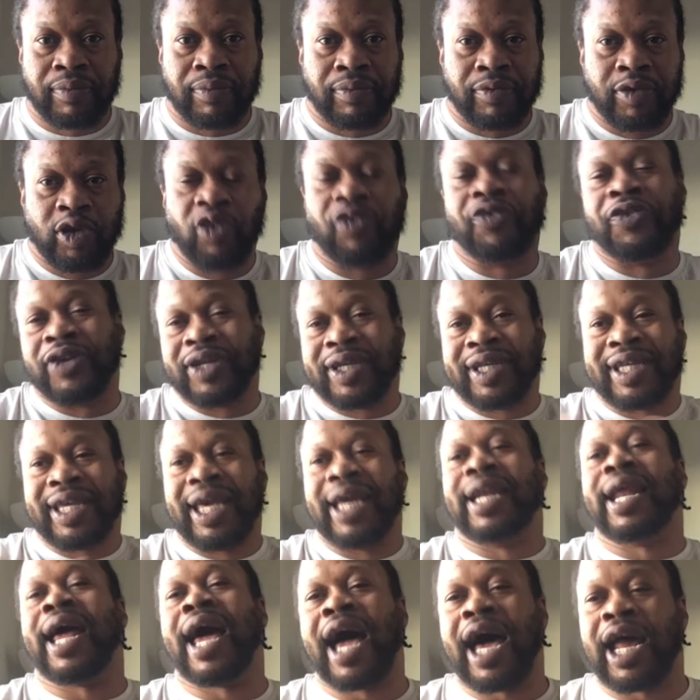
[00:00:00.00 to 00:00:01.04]
You
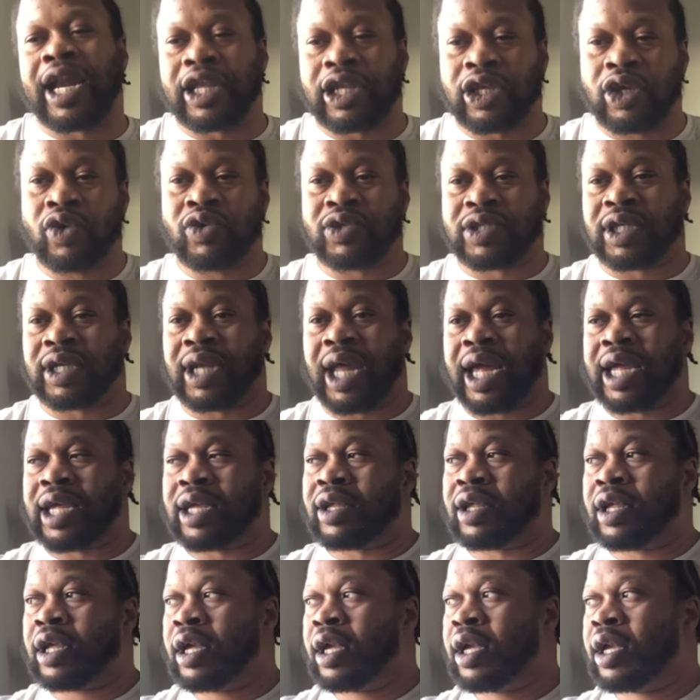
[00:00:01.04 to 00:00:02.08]
forget how to use it. Like,
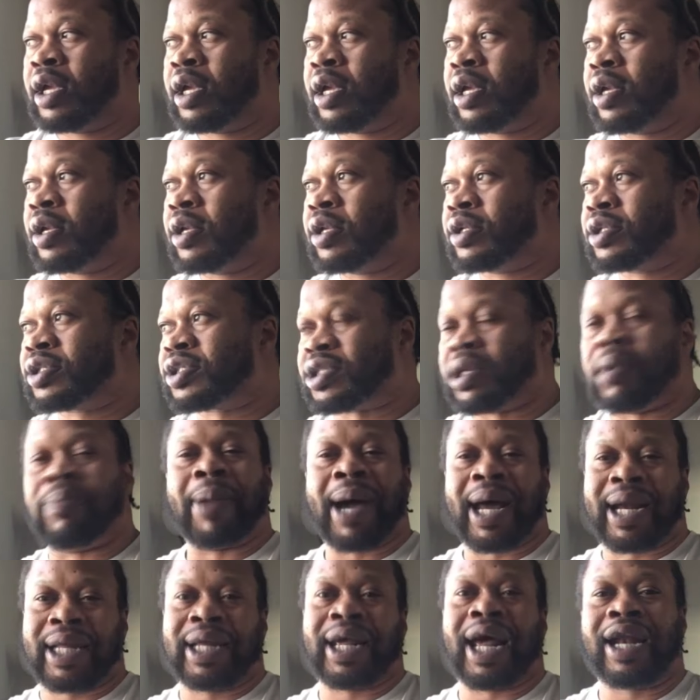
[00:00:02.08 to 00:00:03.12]

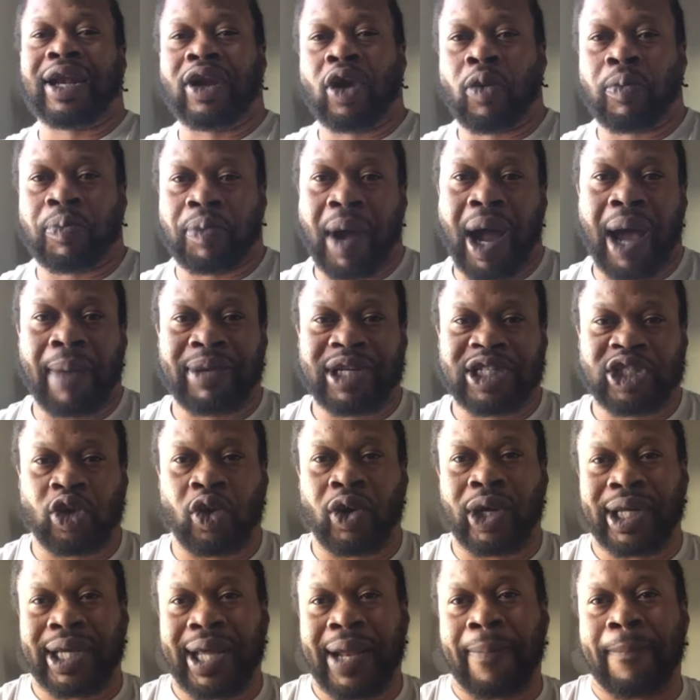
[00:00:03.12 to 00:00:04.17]
somebody I know probably is
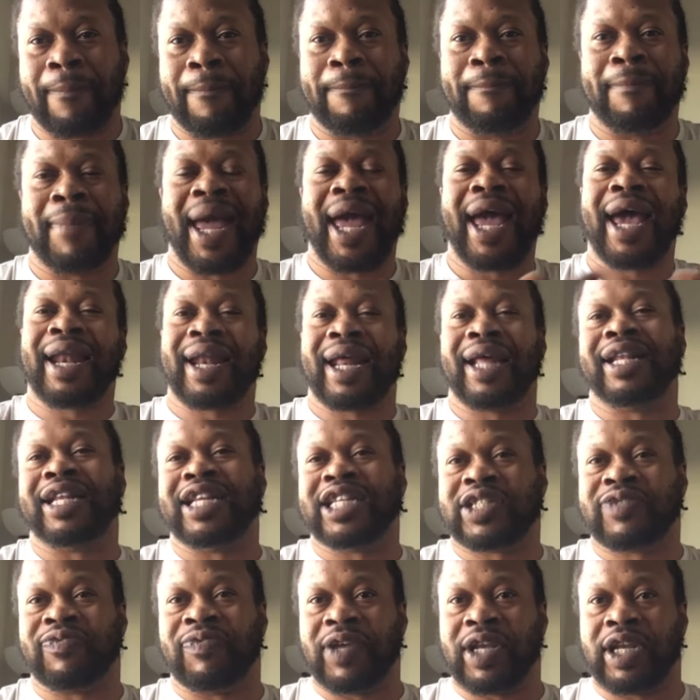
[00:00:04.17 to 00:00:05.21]
going to get mad at
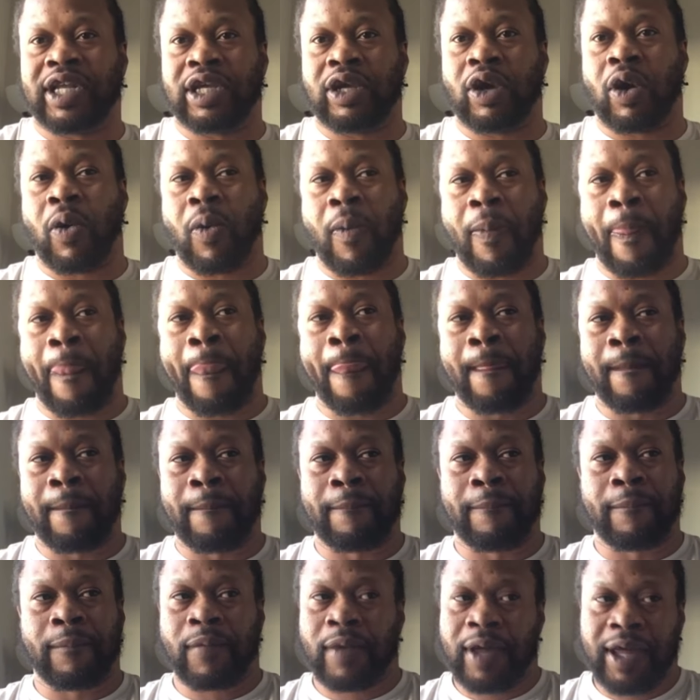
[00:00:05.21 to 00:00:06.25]
this video.
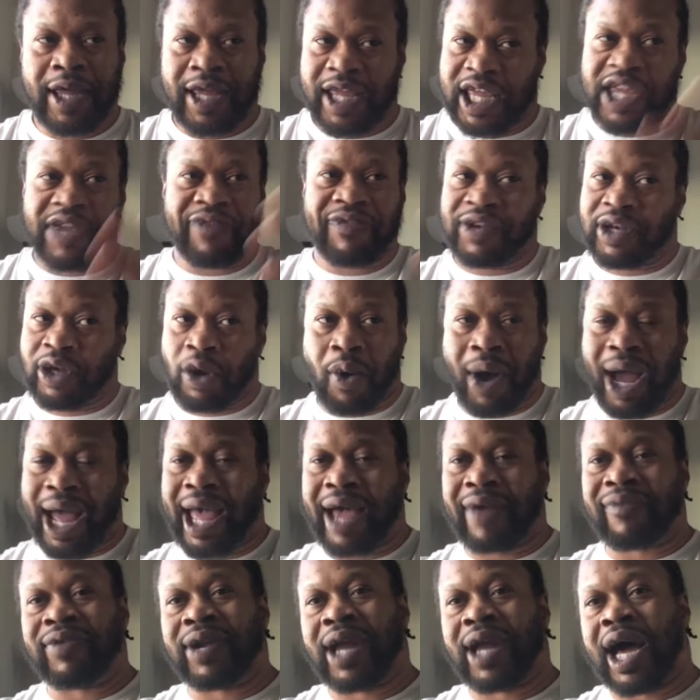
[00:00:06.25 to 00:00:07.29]
Even though I
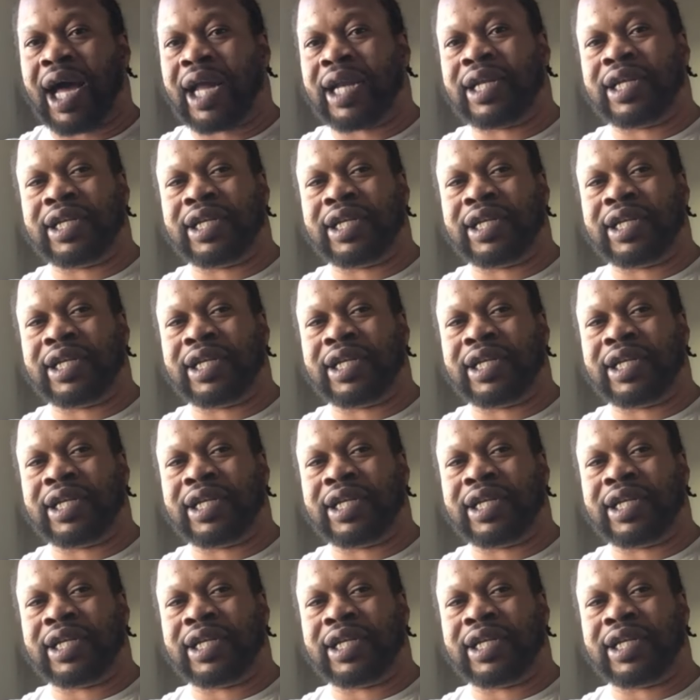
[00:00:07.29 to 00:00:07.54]
have not